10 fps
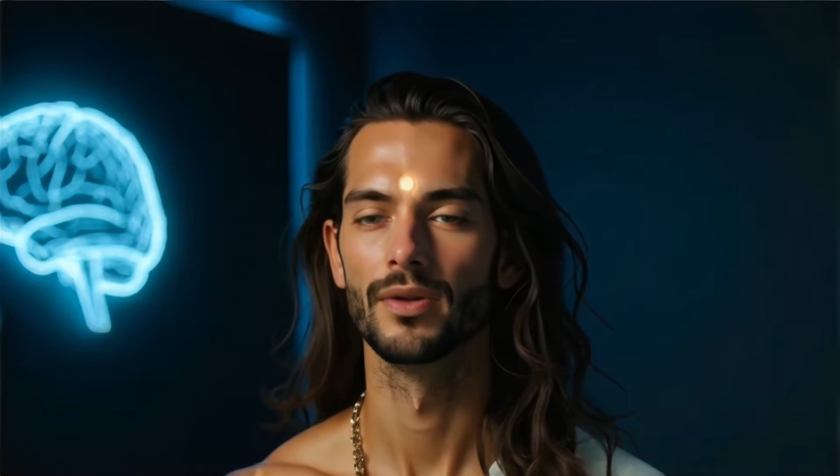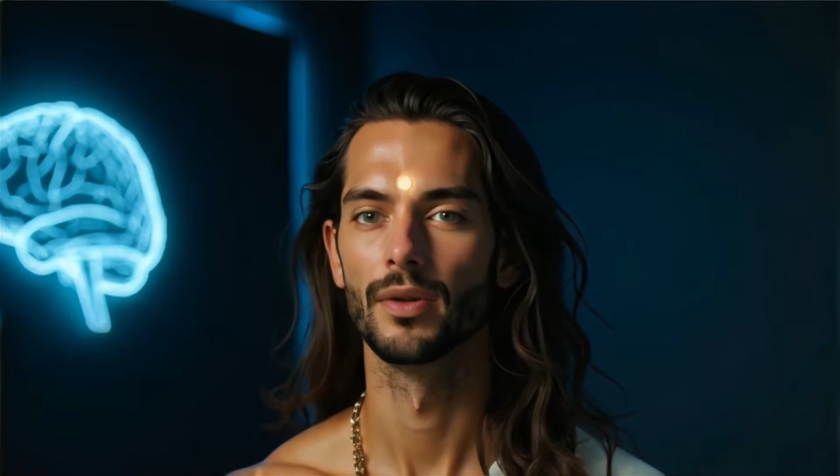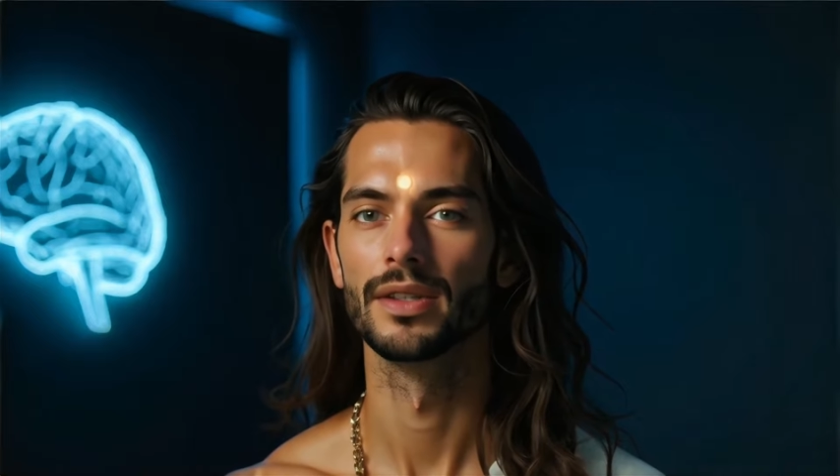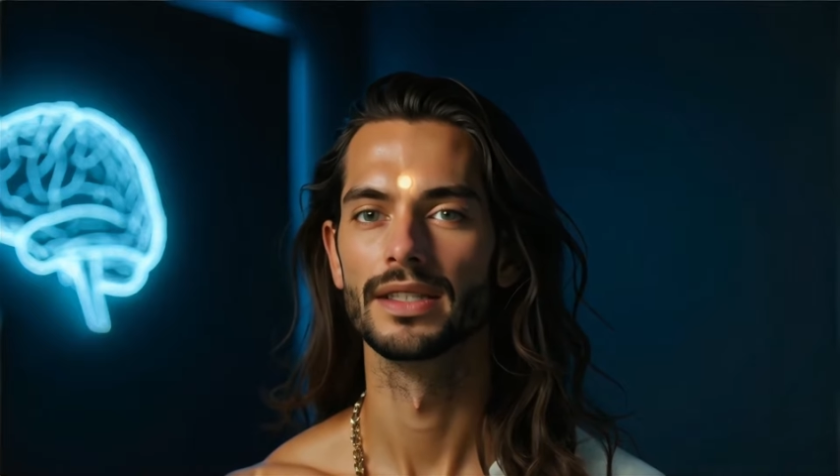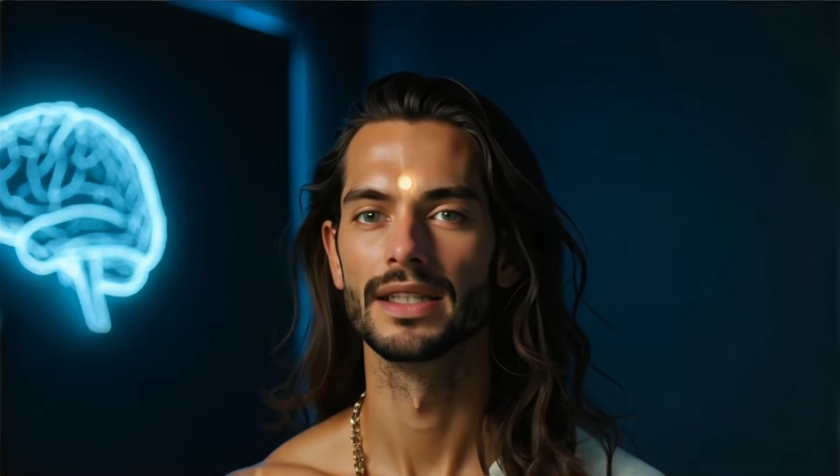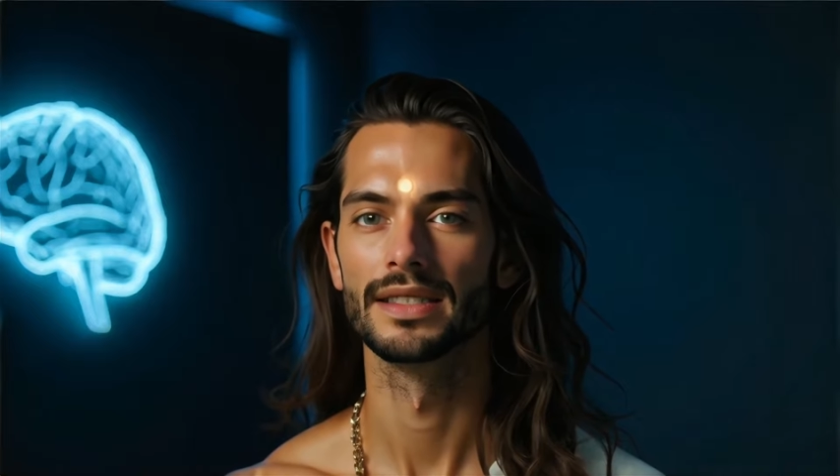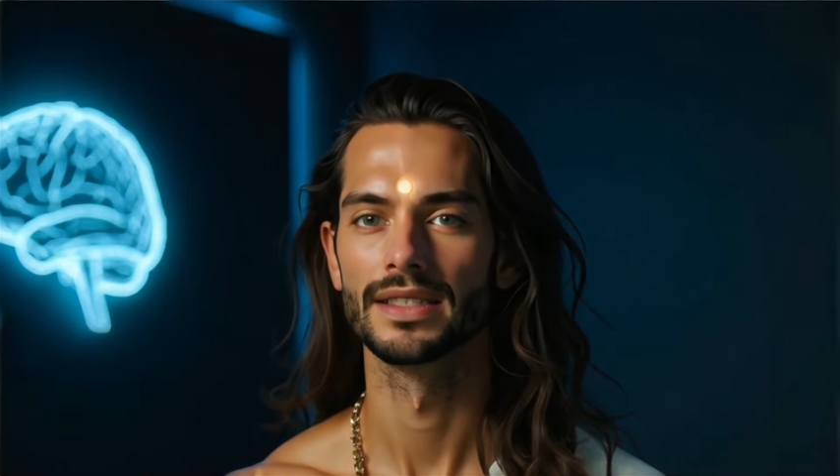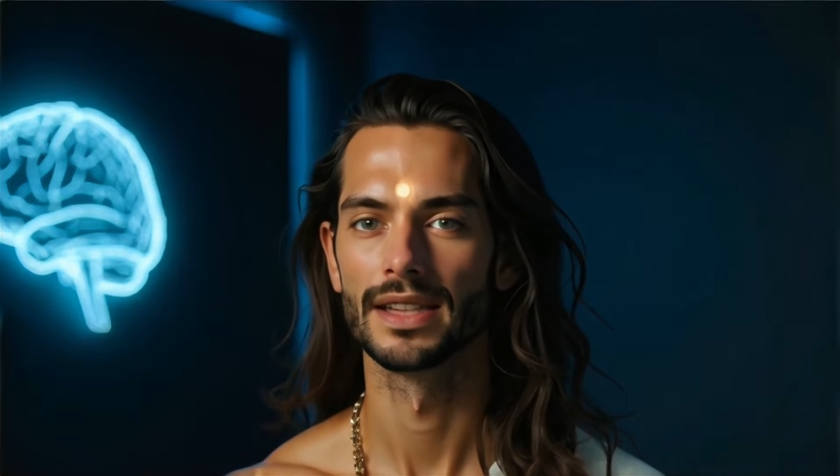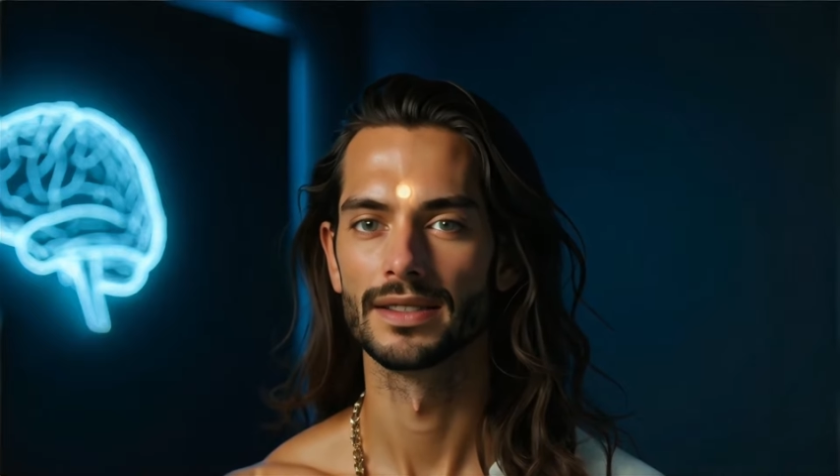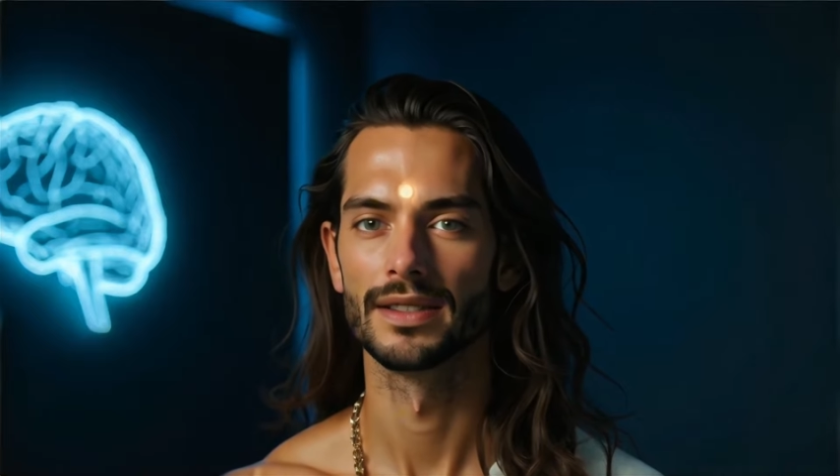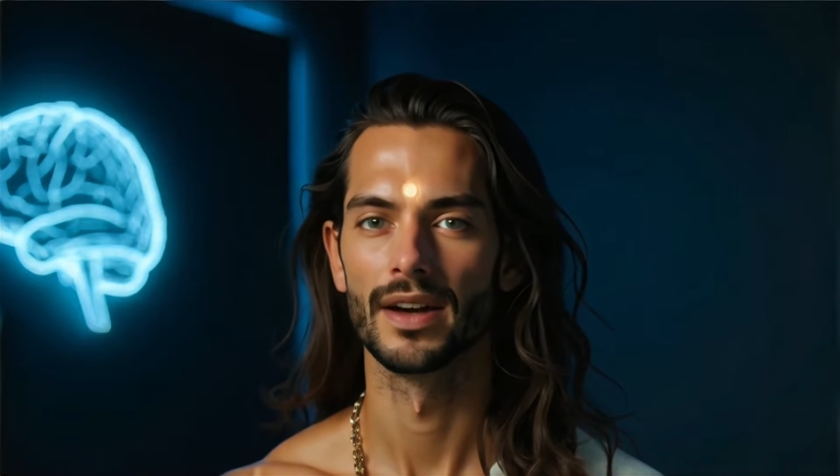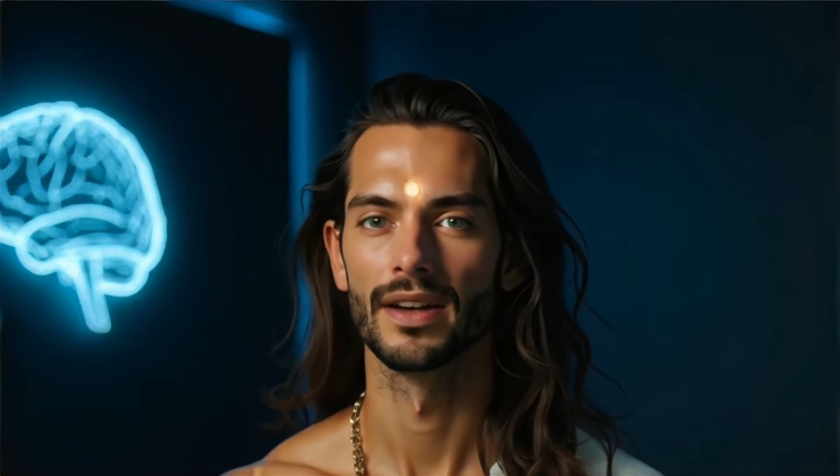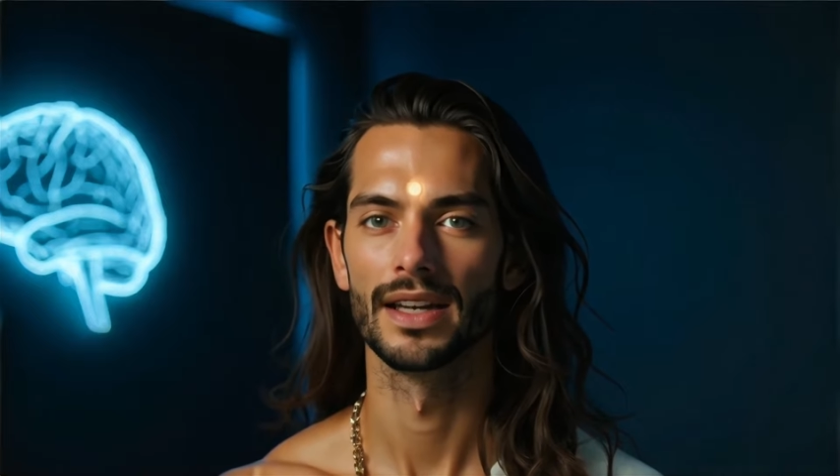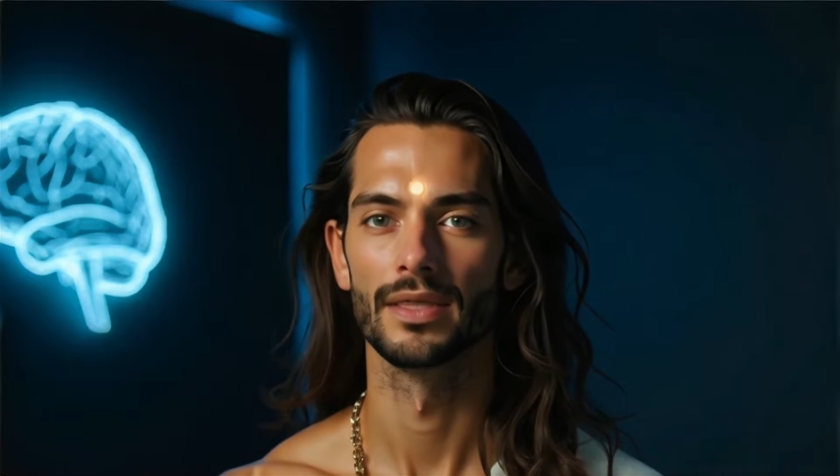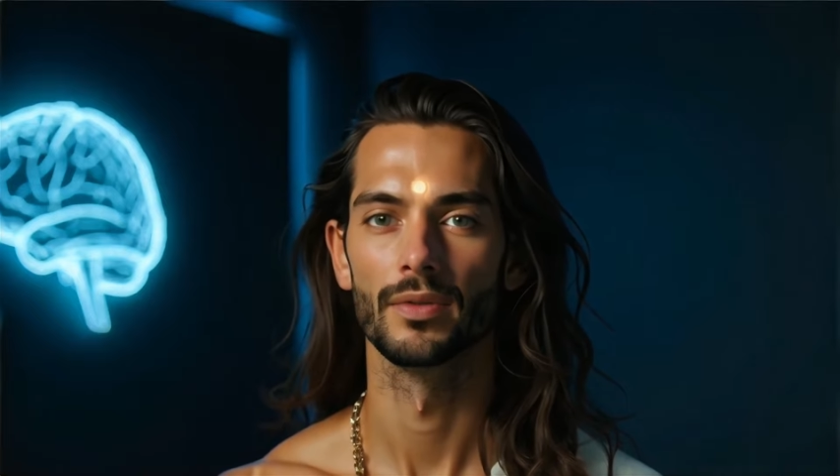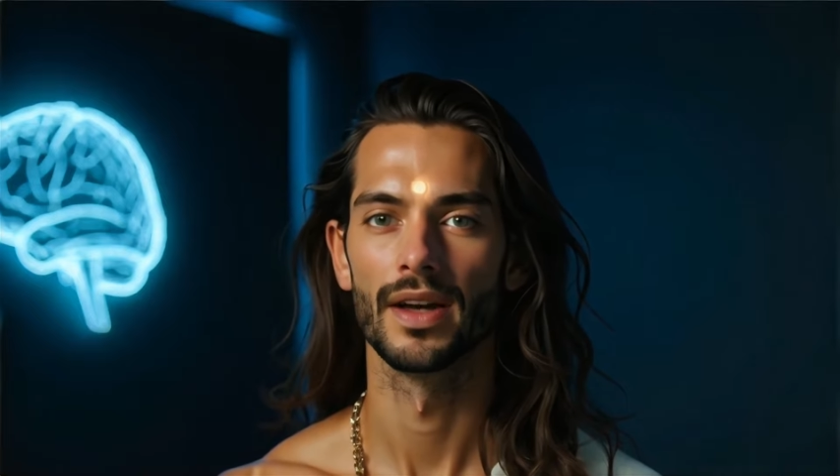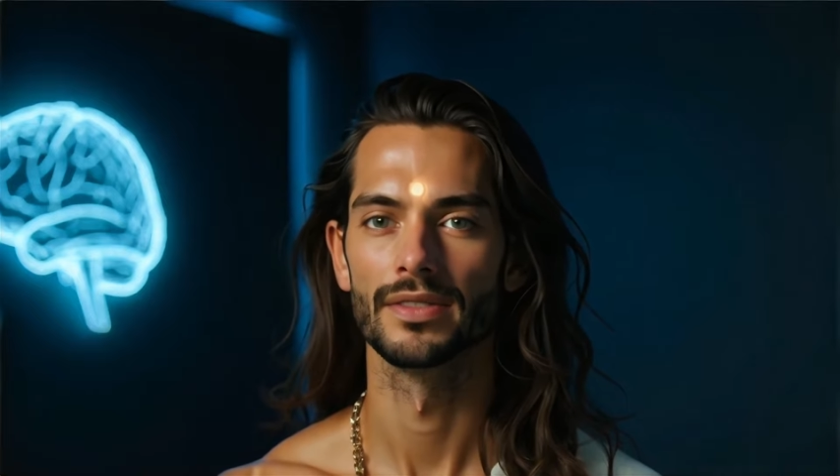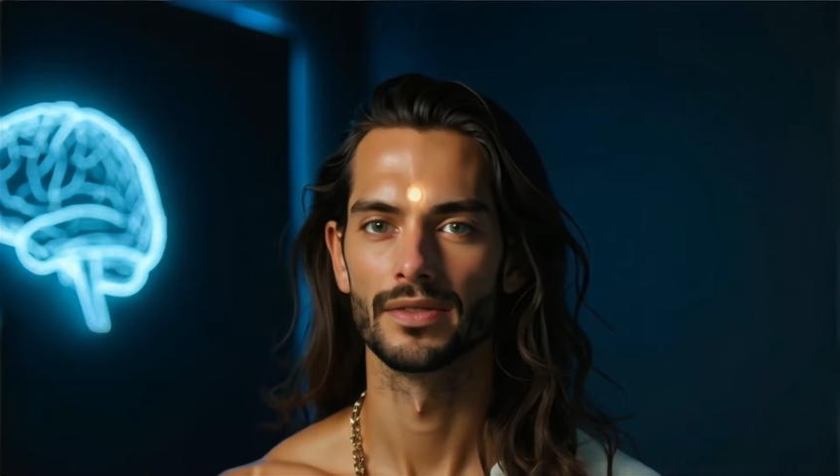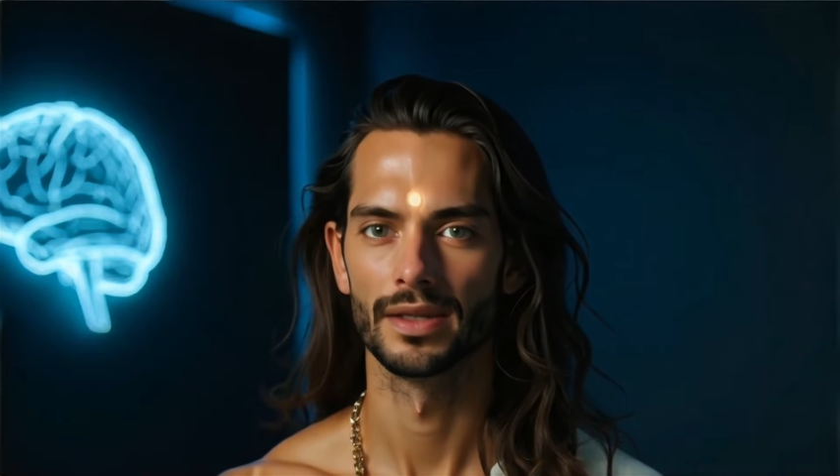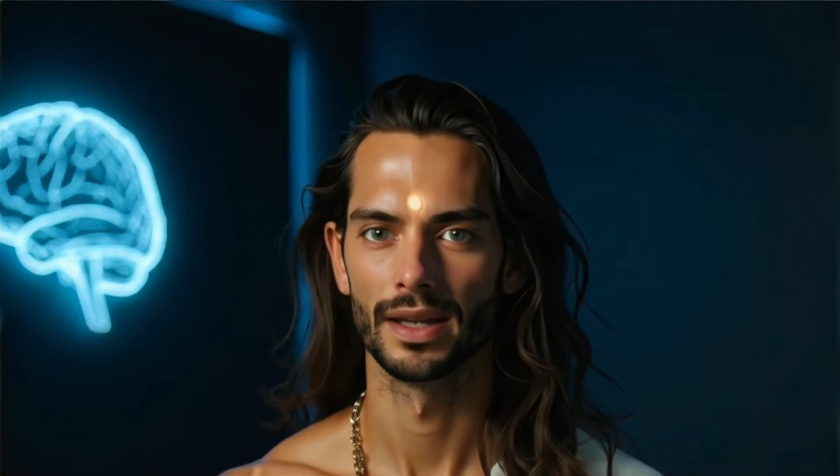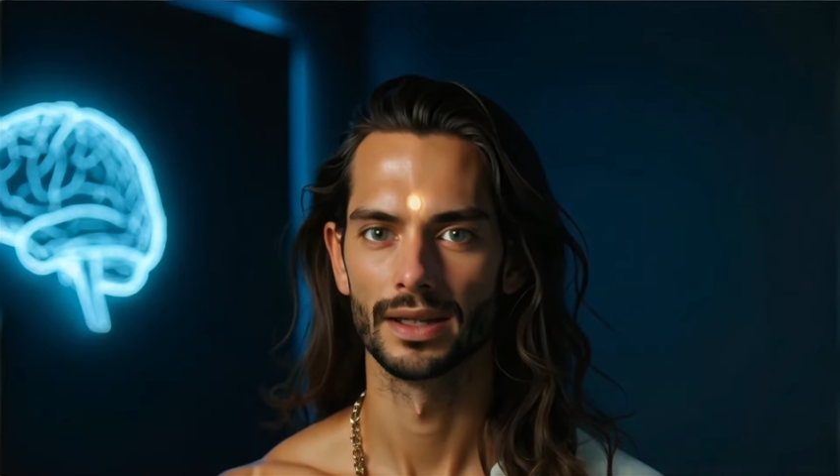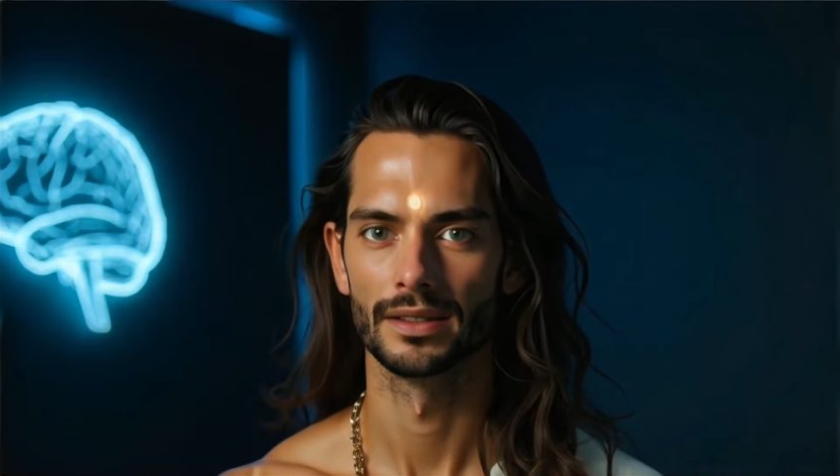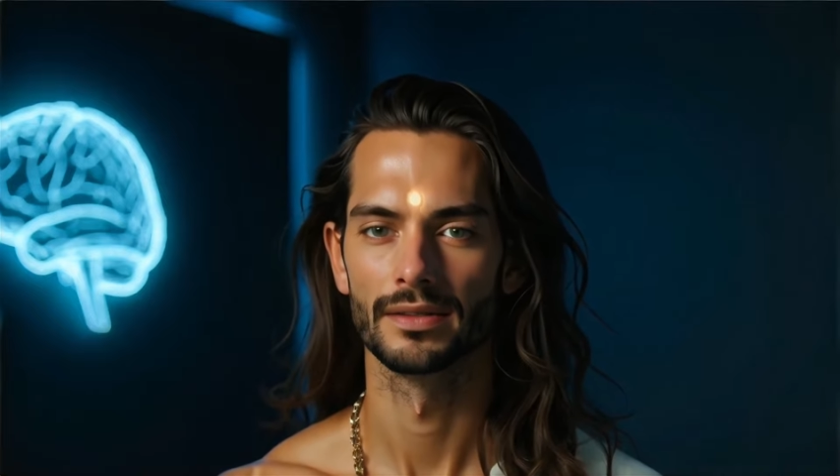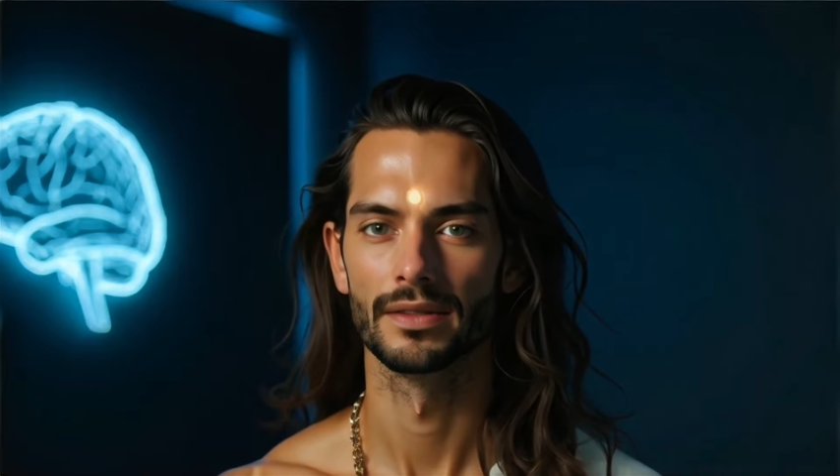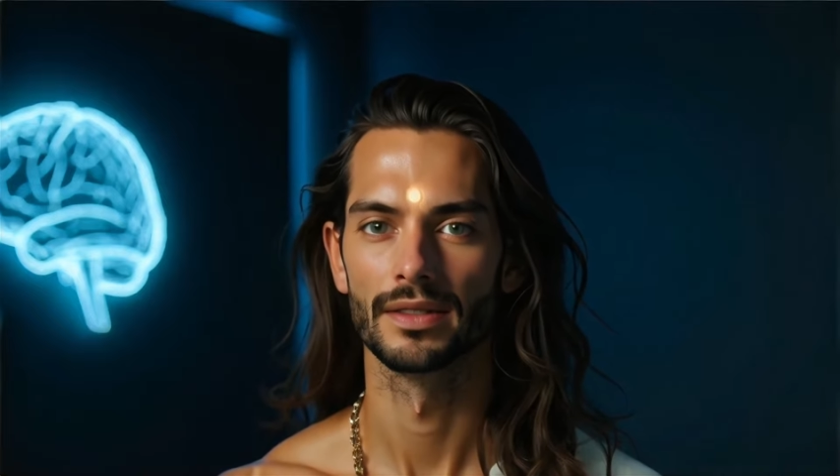focusing intently on any one thing.